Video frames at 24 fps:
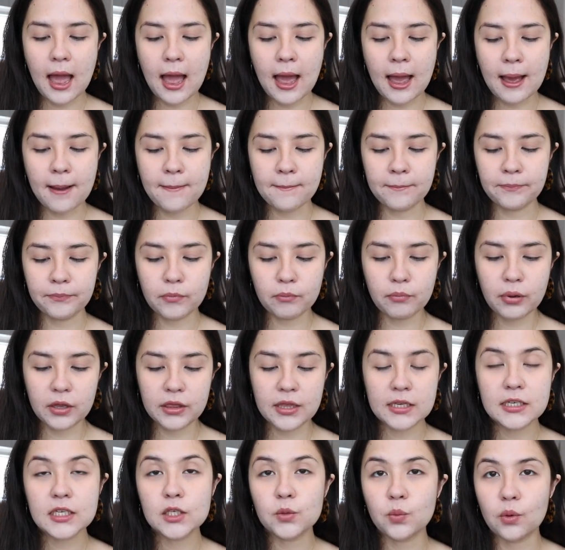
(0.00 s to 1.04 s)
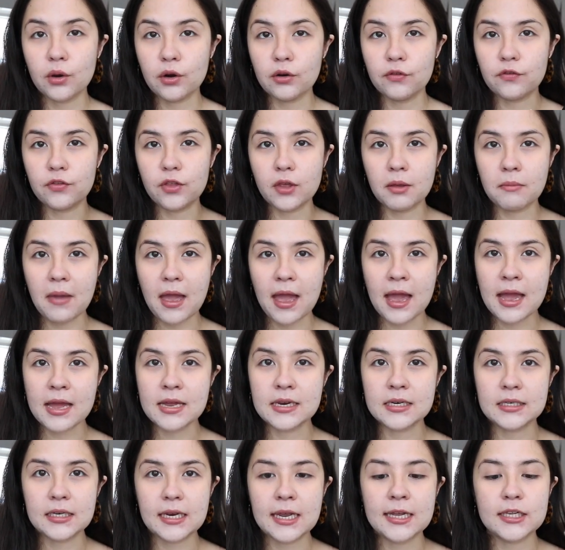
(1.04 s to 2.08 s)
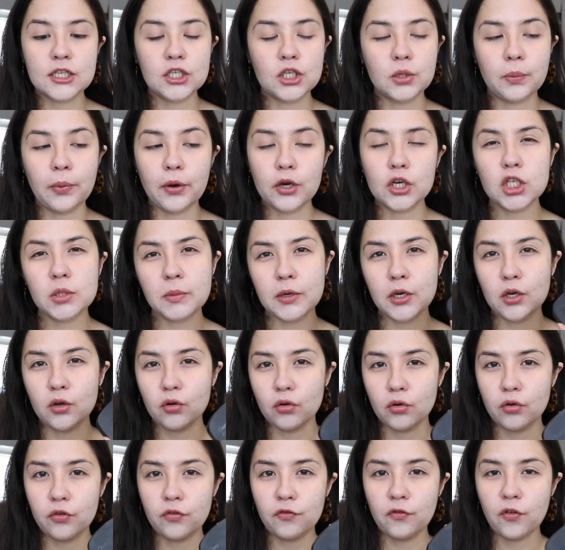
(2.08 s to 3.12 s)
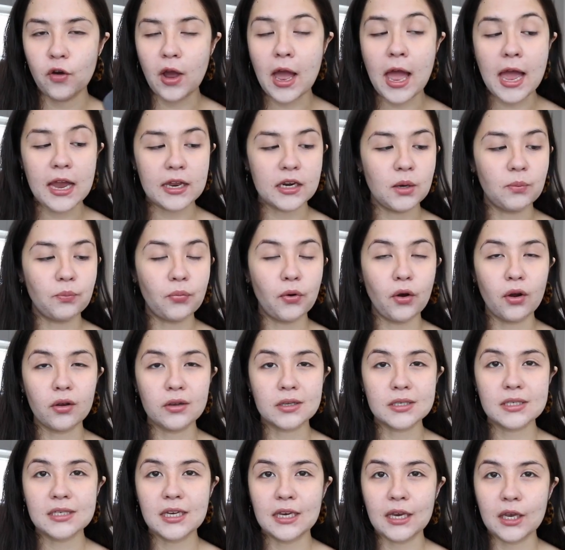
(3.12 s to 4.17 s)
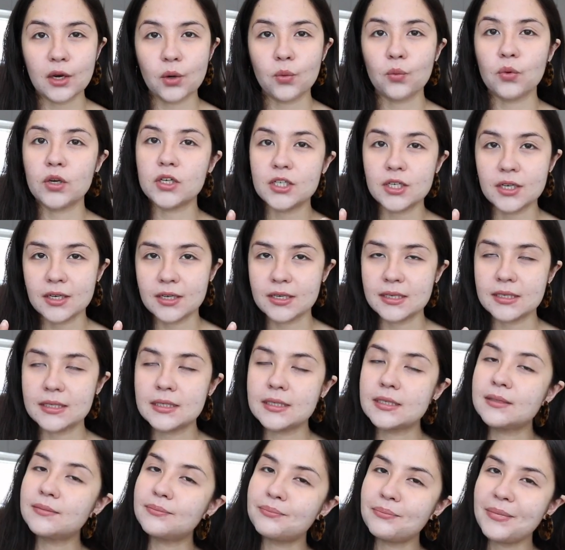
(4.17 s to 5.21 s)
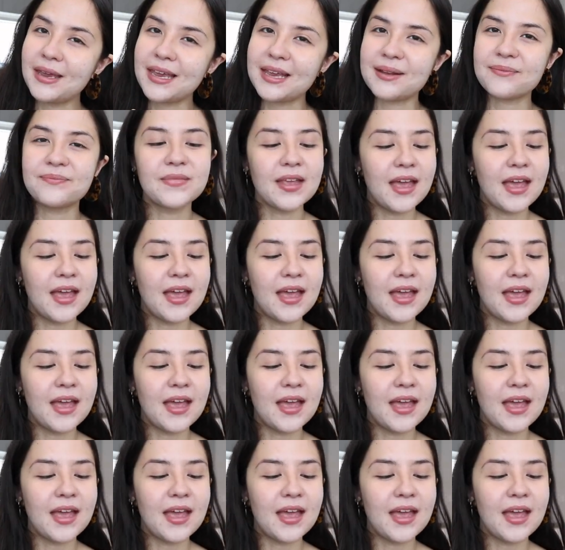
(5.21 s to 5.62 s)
but this is one of them, and it's supposed to be good for acne prone skin, which is me.